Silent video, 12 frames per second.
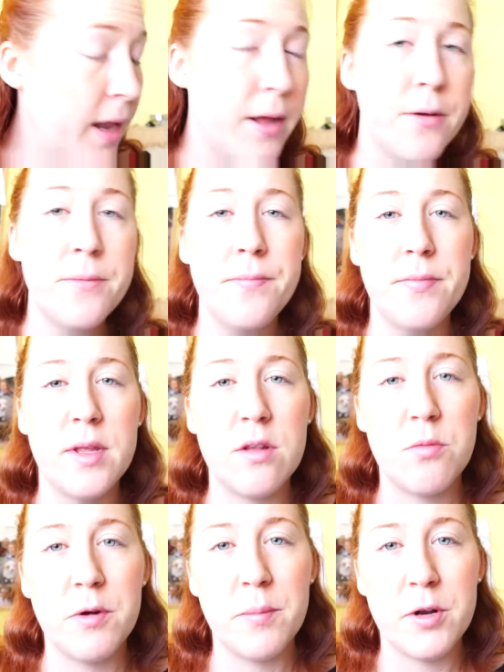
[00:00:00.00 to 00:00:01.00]
Anywho,
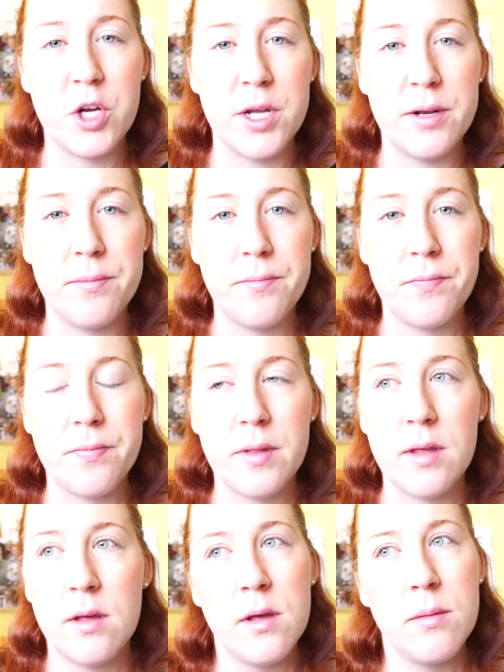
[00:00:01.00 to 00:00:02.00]
that's pretty much it.
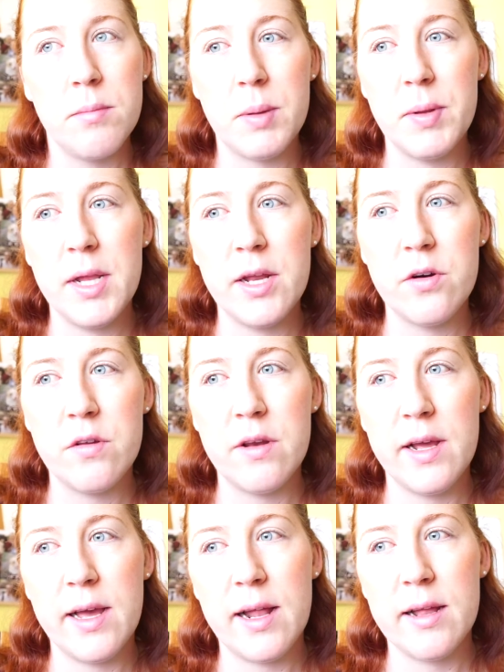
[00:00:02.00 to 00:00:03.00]
Maybe later
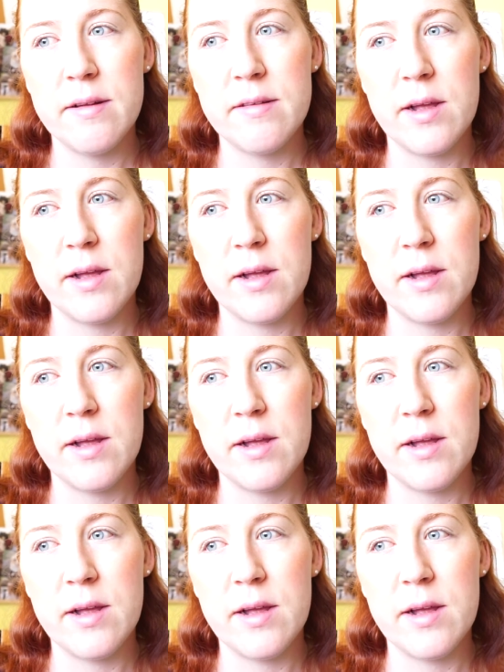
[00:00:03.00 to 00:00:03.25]
today Alex